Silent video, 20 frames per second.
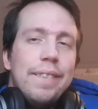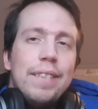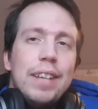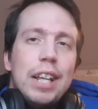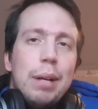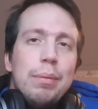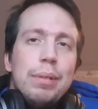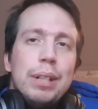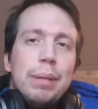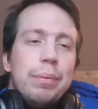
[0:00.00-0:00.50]

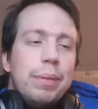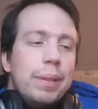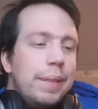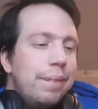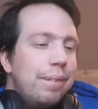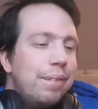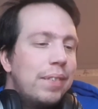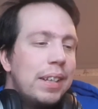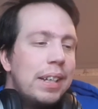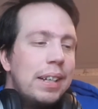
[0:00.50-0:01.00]

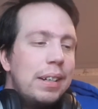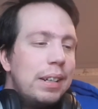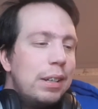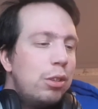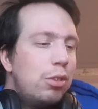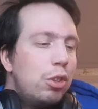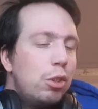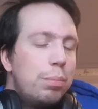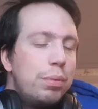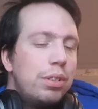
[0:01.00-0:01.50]
WWE um, the
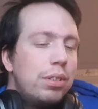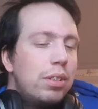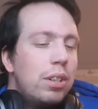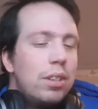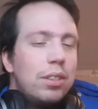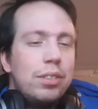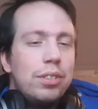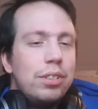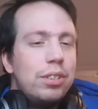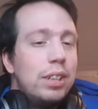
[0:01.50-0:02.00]

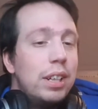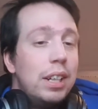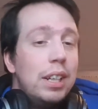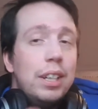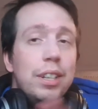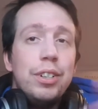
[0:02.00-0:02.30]
superstars